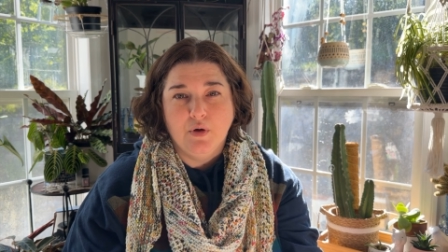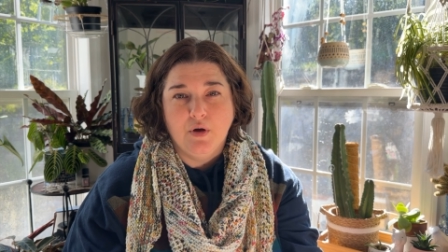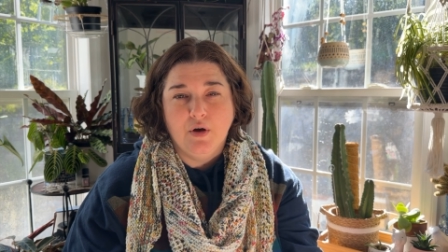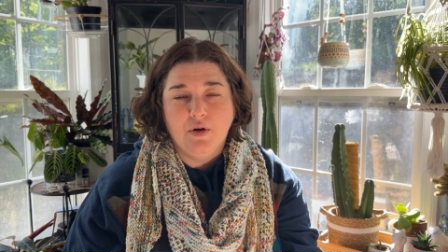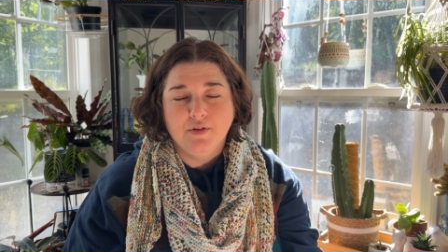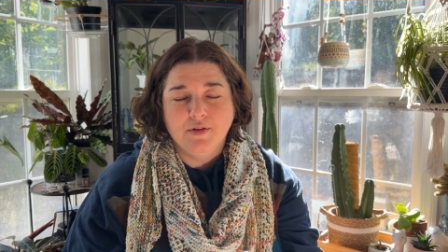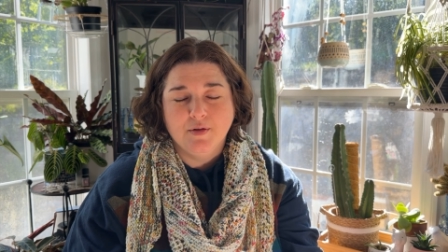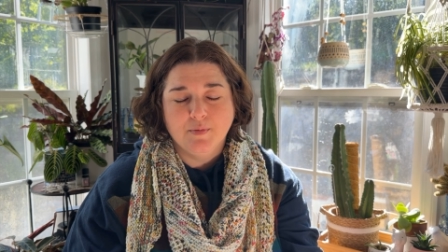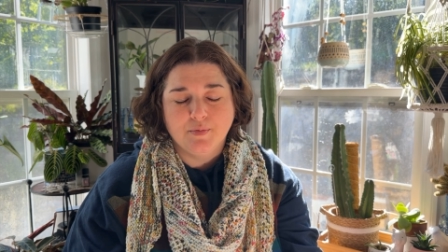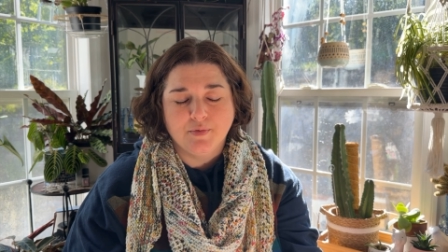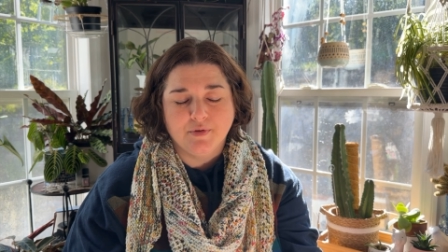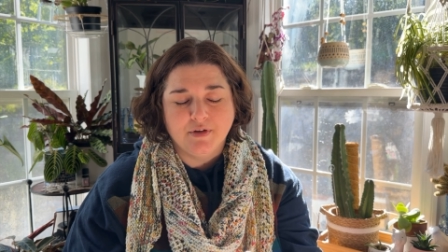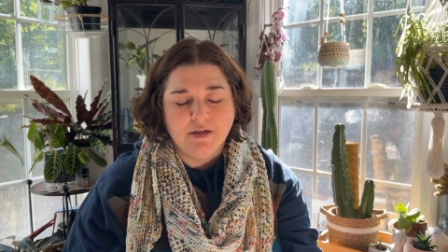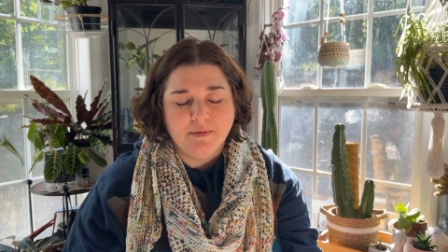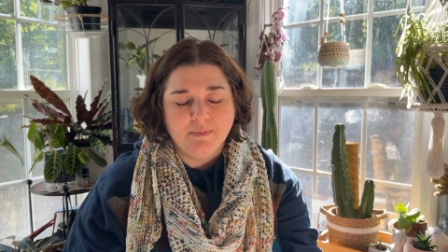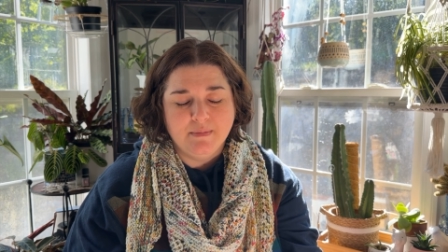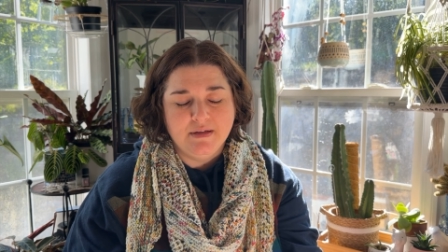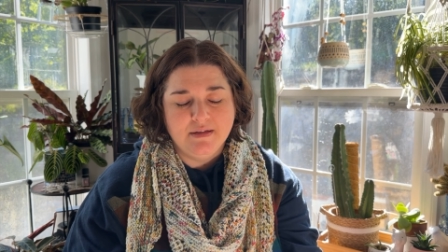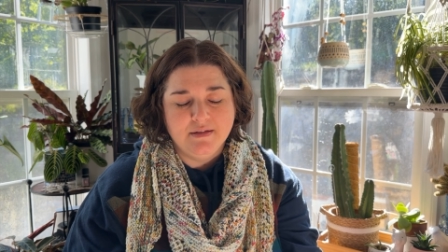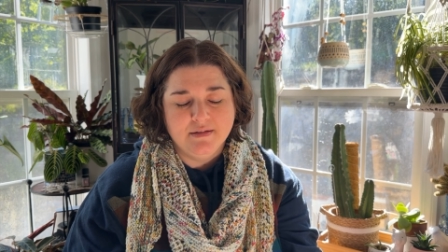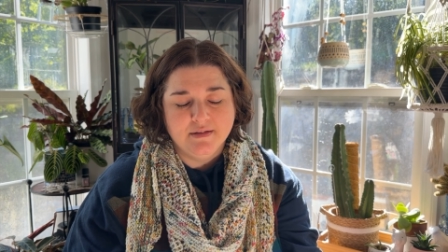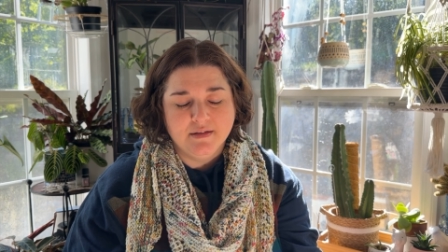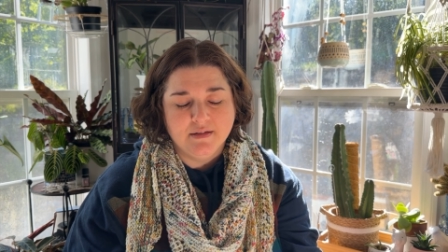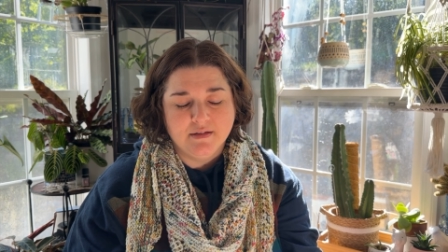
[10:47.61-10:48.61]
all the
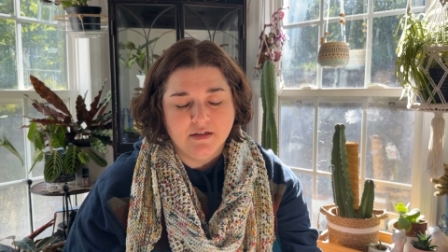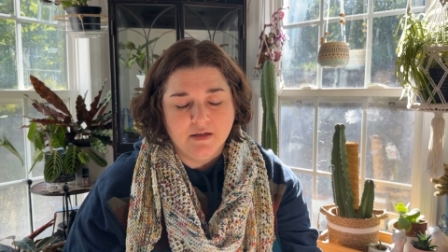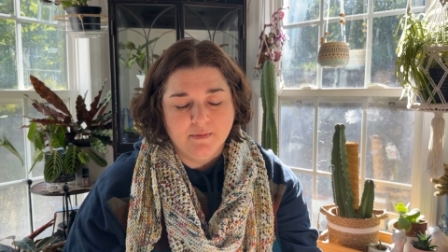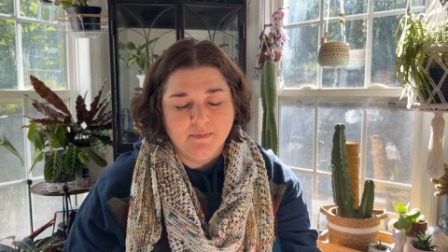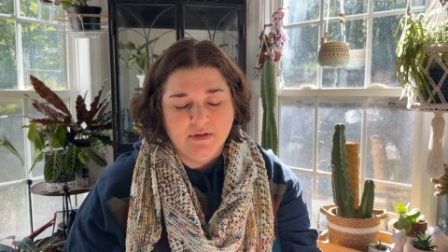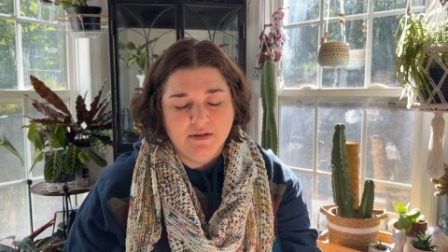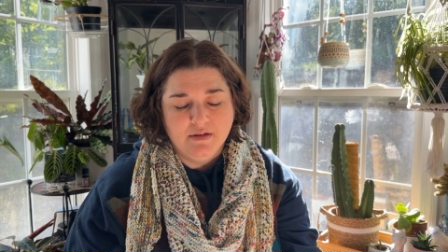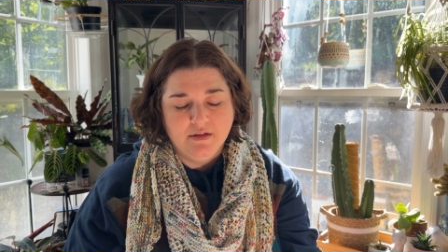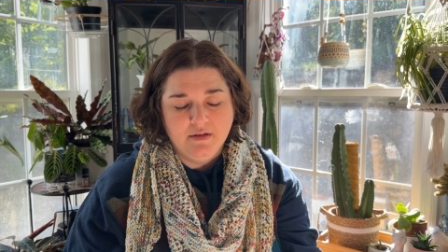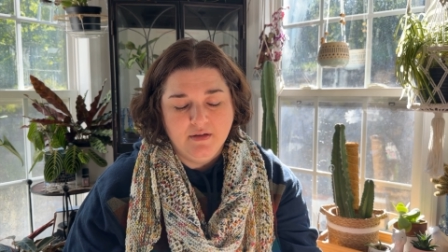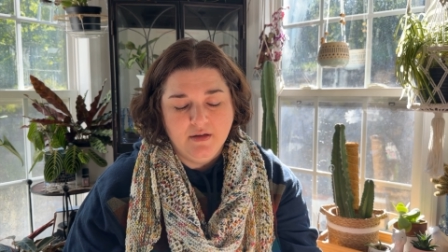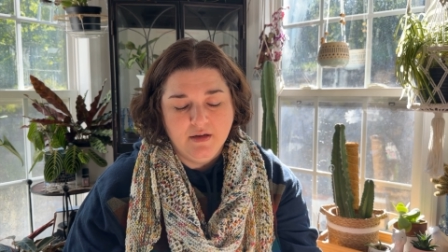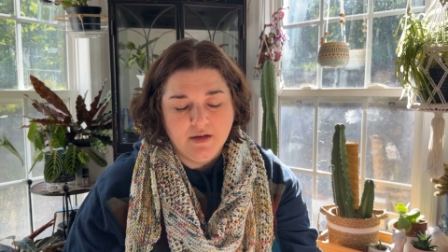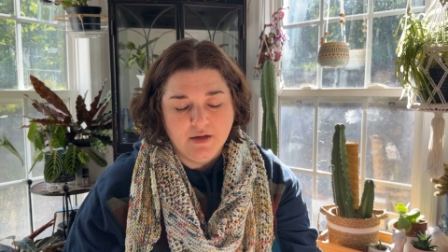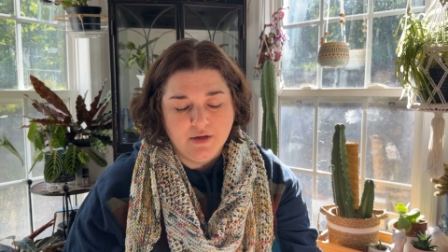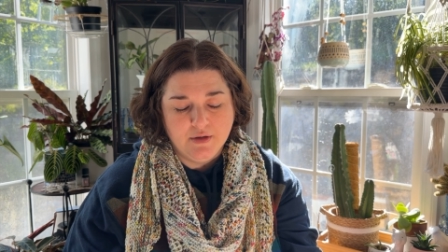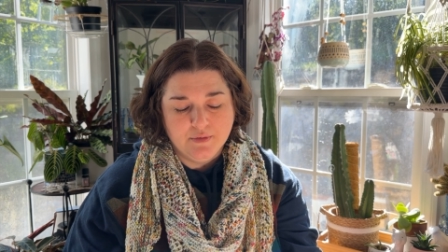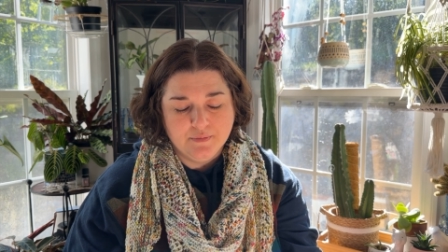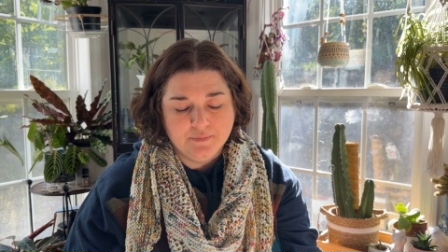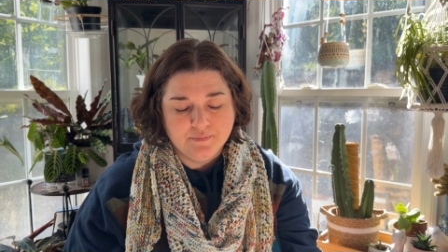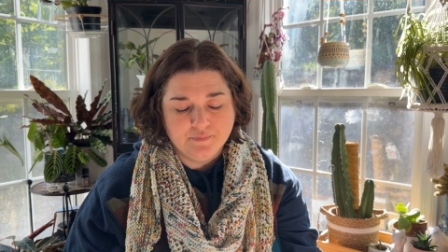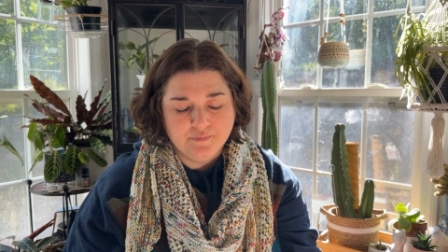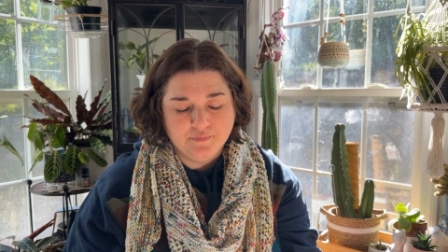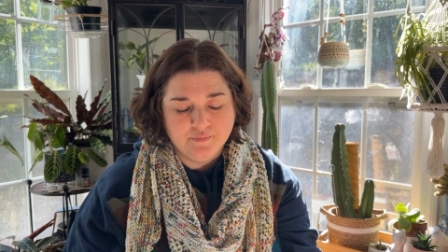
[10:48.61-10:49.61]
preemies that come in the
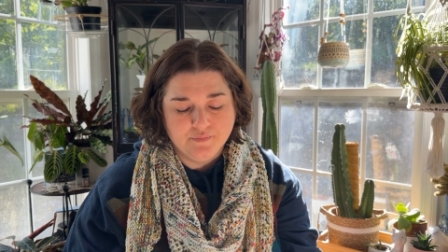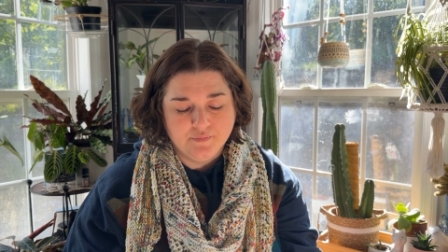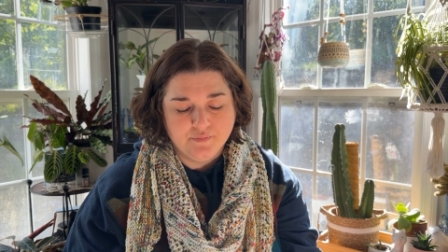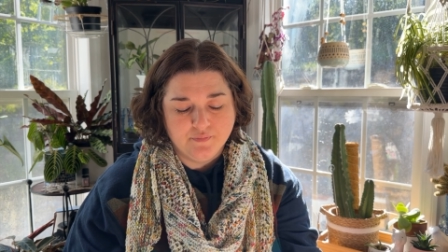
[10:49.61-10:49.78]
NICU.